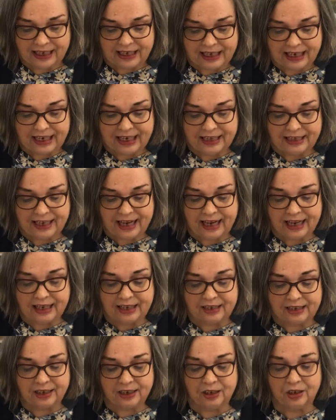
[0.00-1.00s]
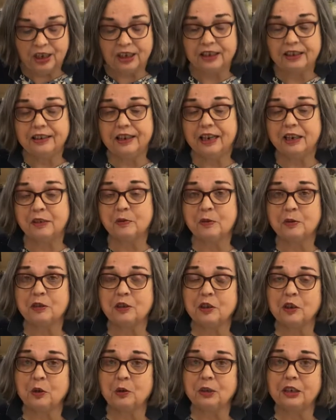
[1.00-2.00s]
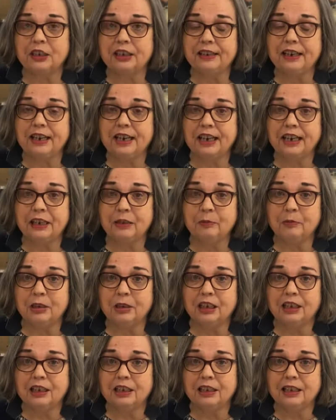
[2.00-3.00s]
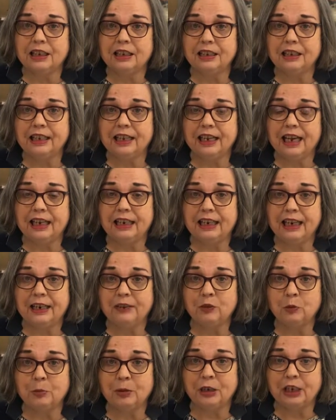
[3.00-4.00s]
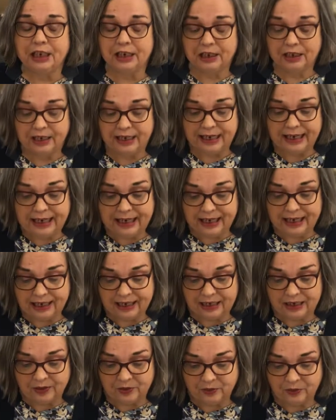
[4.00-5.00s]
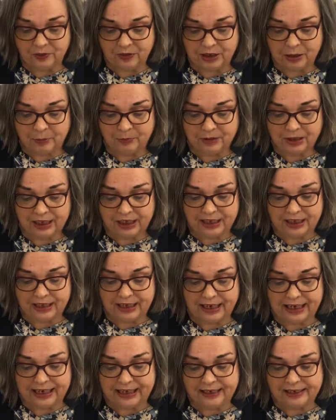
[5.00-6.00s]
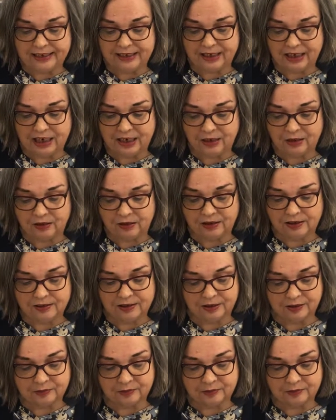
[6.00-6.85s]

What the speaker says: And that, a lot of times, was the only time that everybody ate ice cream in the 1800s.